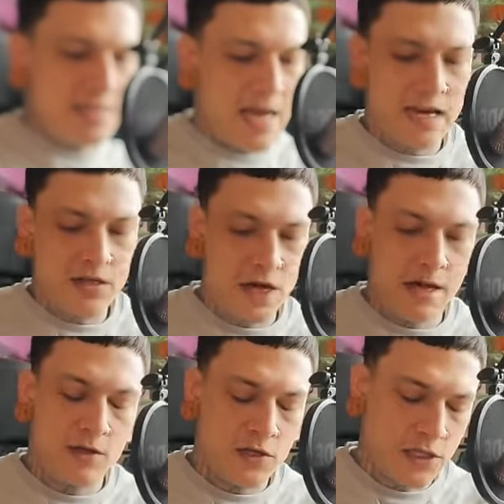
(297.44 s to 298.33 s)
Sag
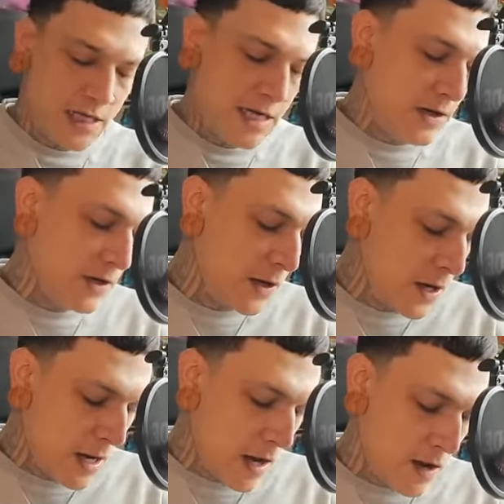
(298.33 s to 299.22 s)
energy here.
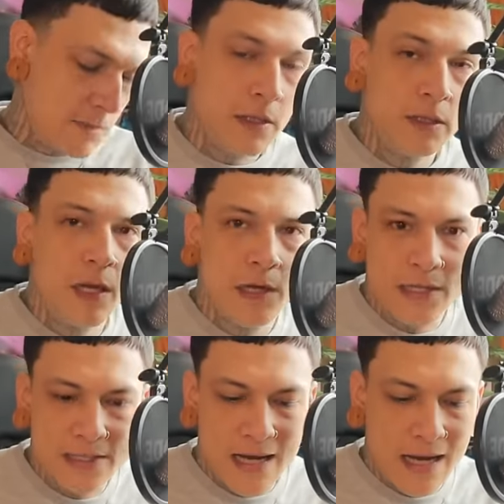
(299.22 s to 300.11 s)
Luck
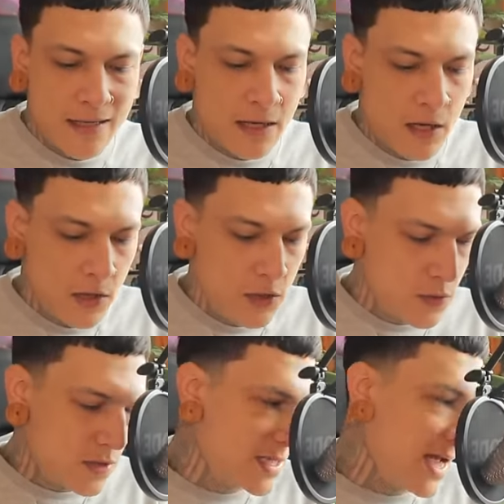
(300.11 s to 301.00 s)
is on
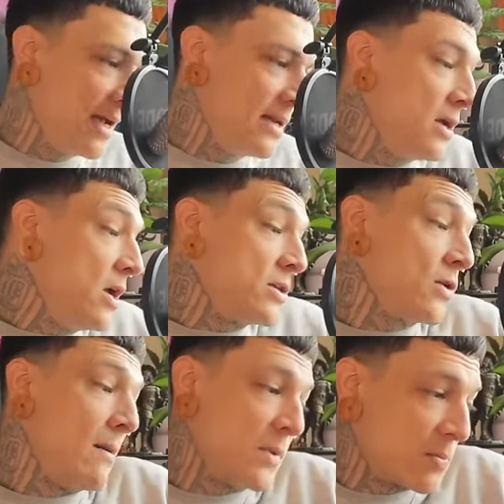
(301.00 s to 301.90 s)
your side.
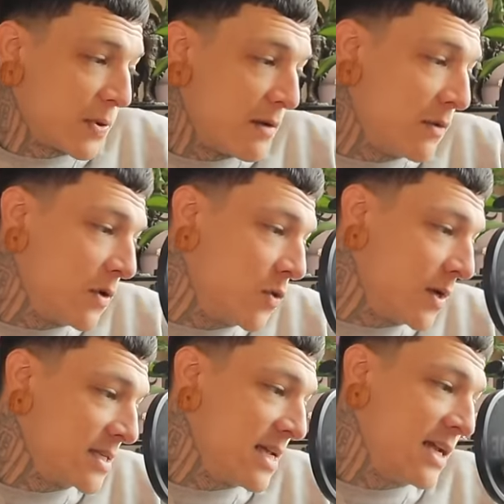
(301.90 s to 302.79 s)
So I'm going to pray real
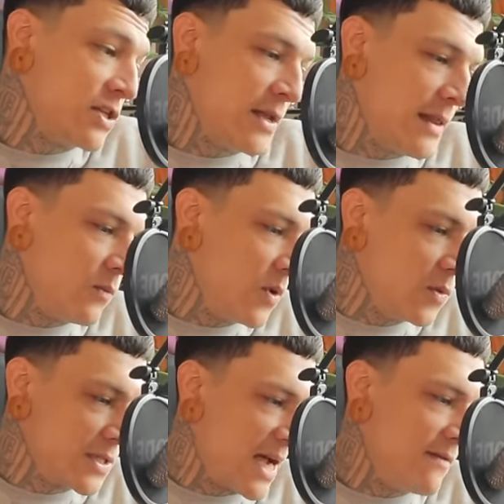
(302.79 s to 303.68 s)
quick, Sag, and then we
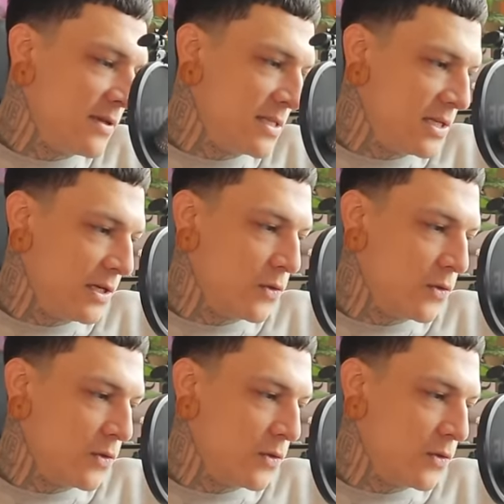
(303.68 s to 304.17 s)
will dive into